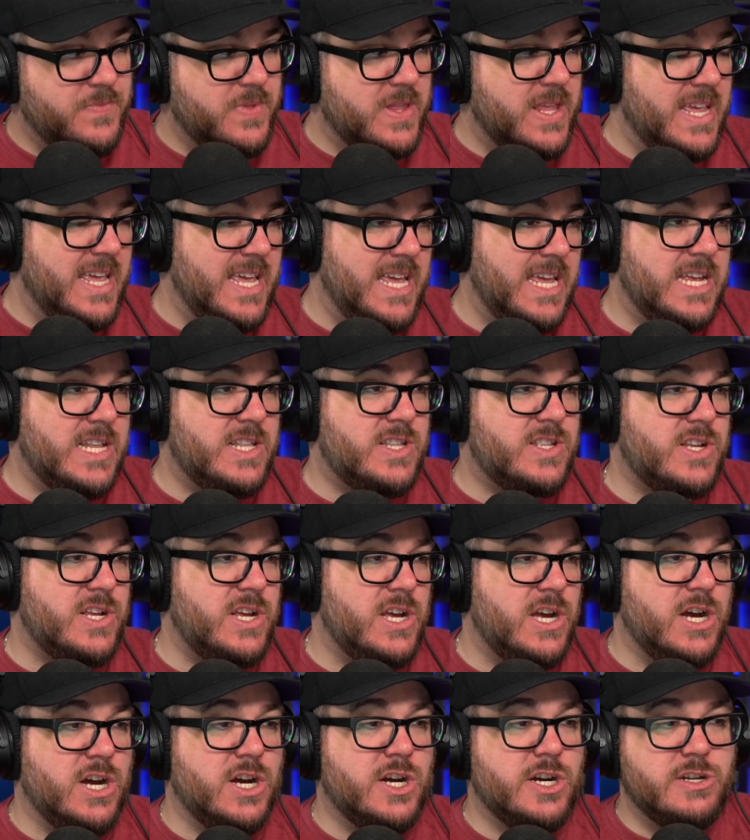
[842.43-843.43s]
hit
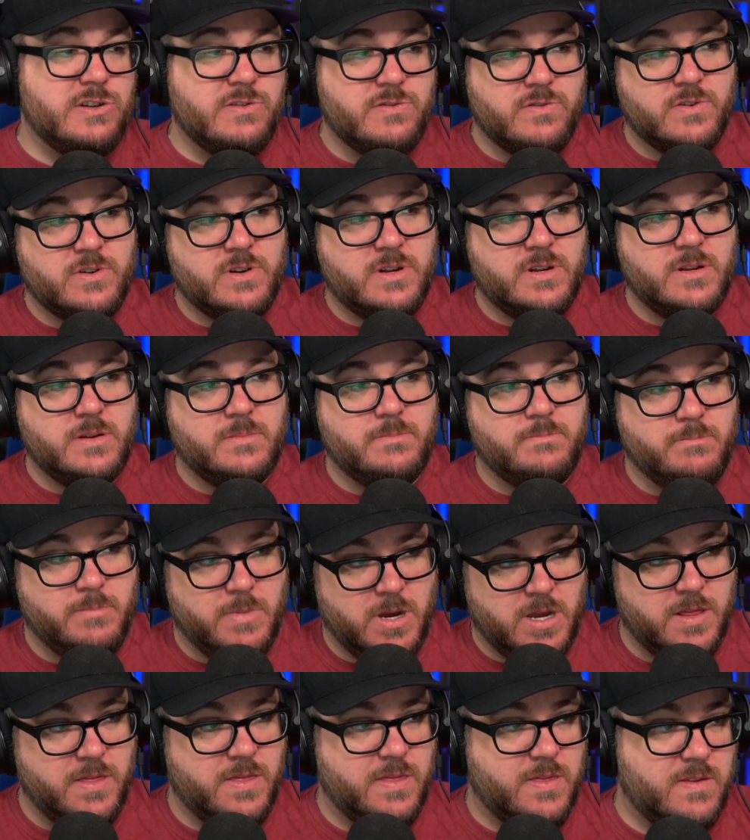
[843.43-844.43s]
100
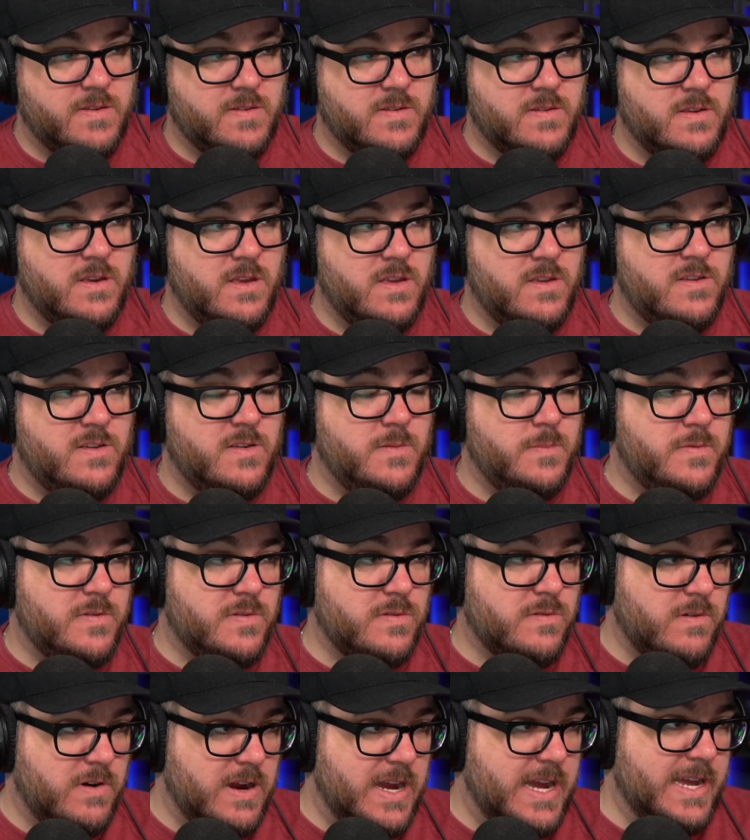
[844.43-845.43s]
months
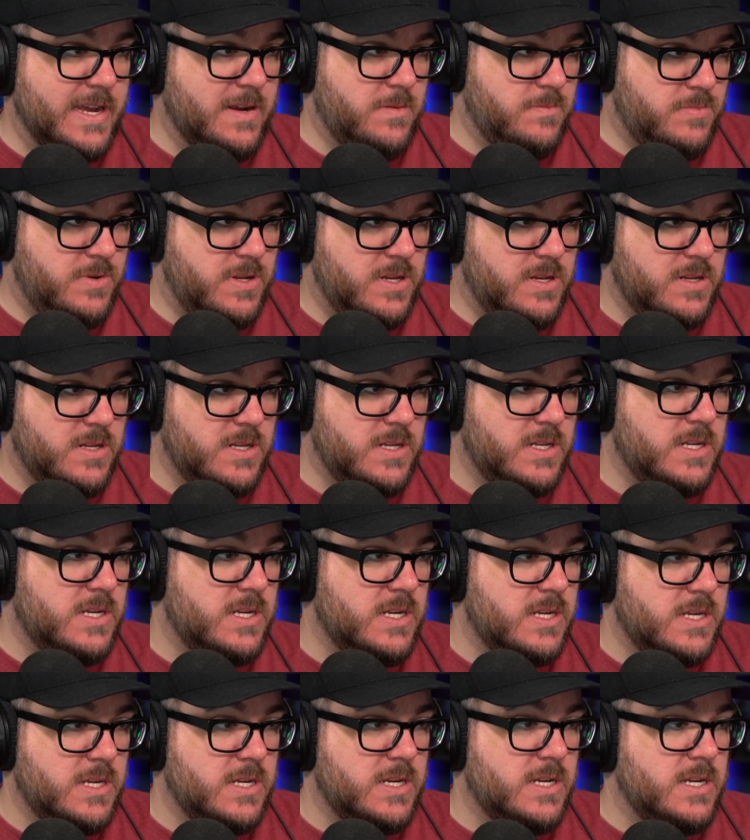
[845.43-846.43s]
subscribed
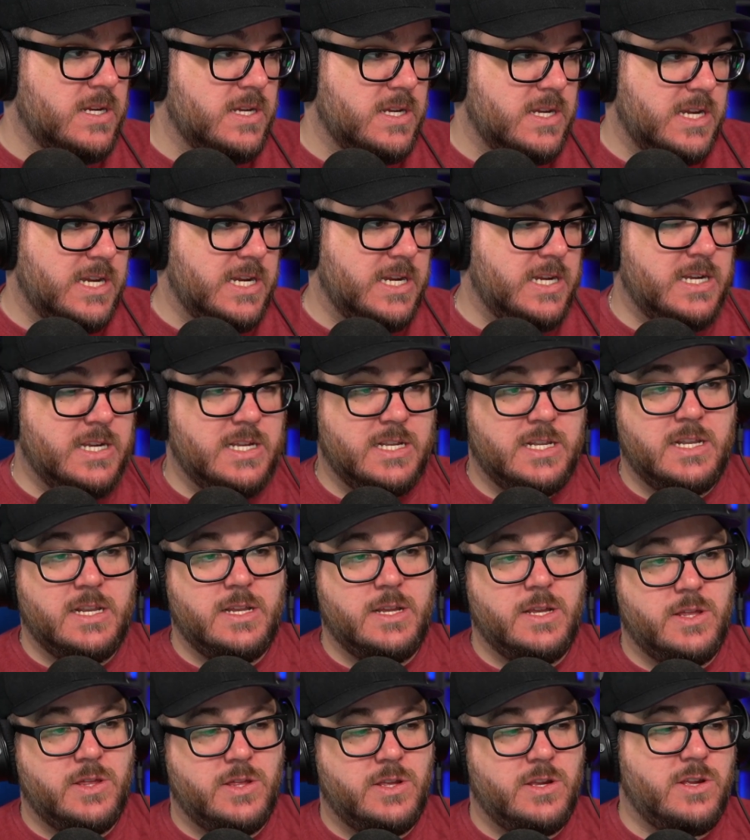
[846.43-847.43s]
in
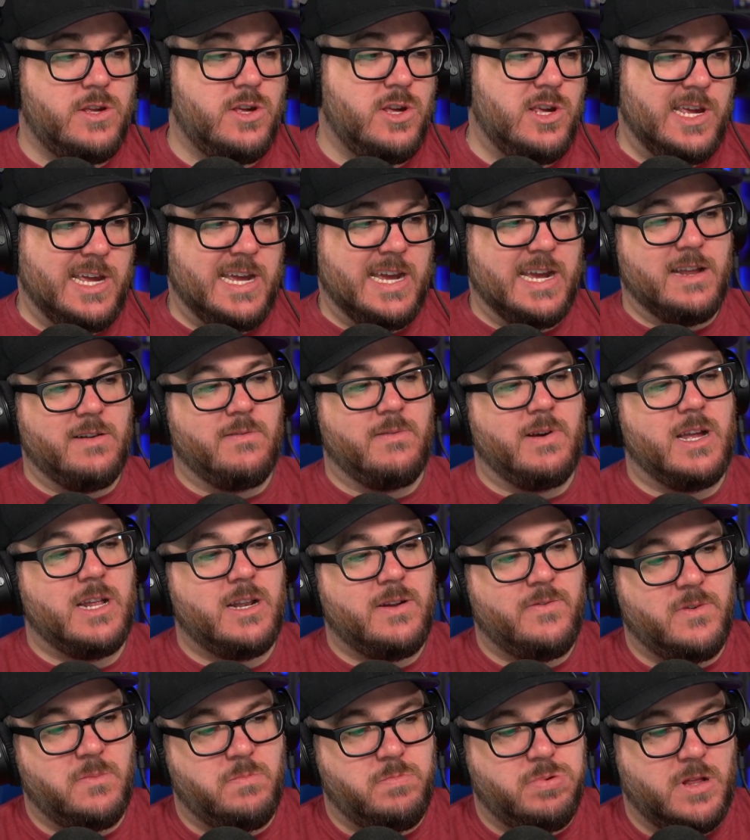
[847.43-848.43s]
the chat. Round
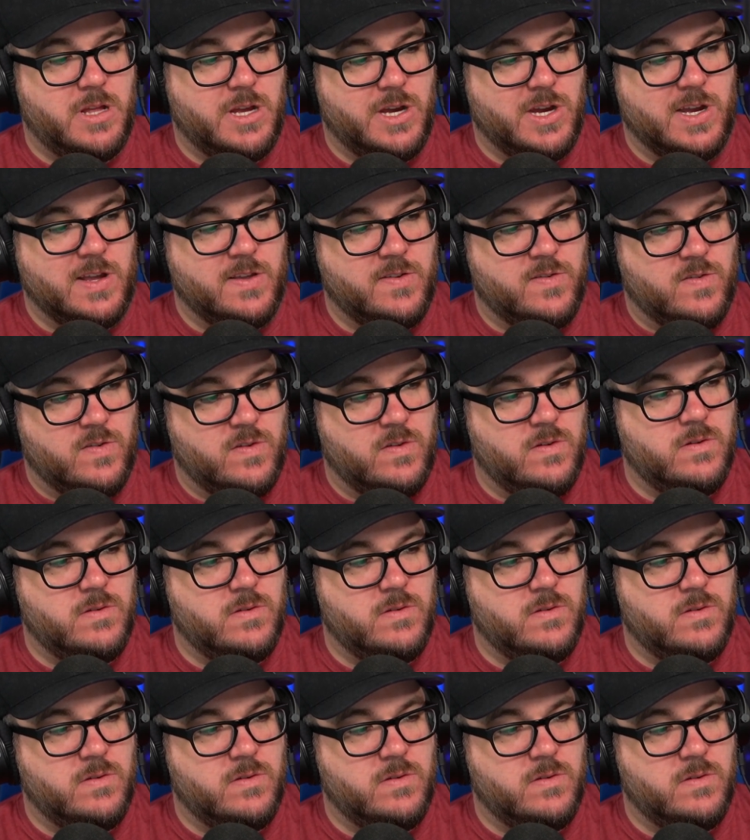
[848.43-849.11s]
of applause.